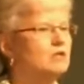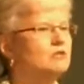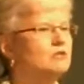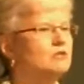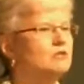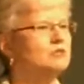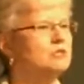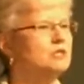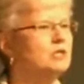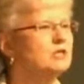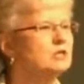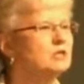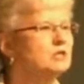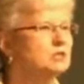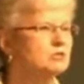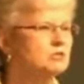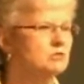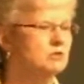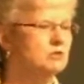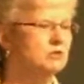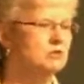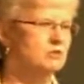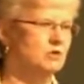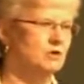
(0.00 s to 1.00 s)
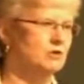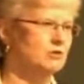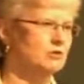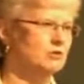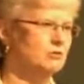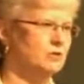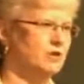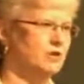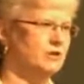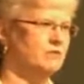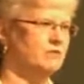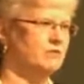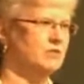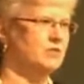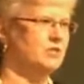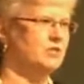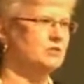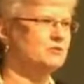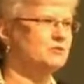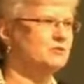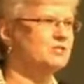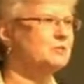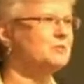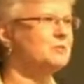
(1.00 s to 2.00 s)
Those industries aren't creative
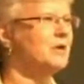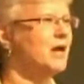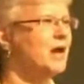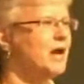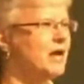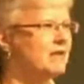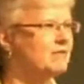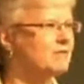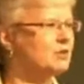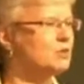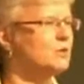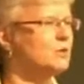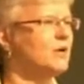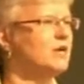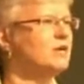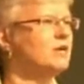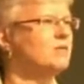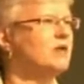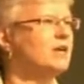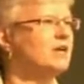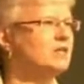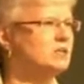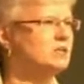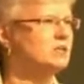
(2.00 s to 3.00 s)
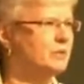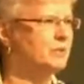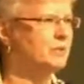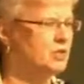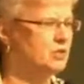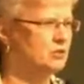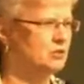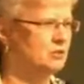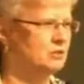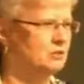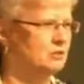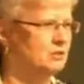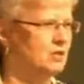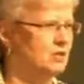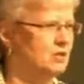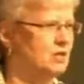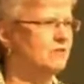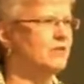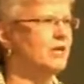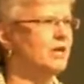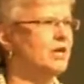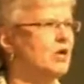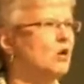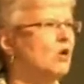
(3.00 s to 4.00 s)
industries, but I have a creative occupation
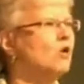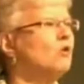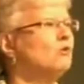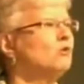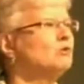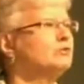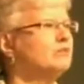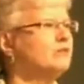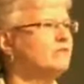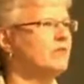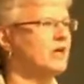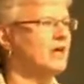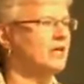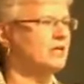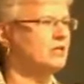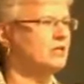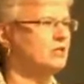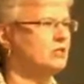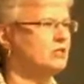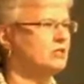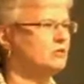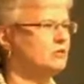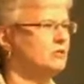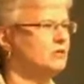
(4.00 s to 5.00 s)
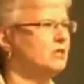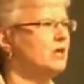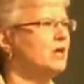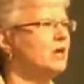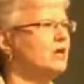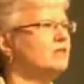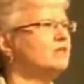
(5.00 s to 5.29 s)
that I hold in that industry.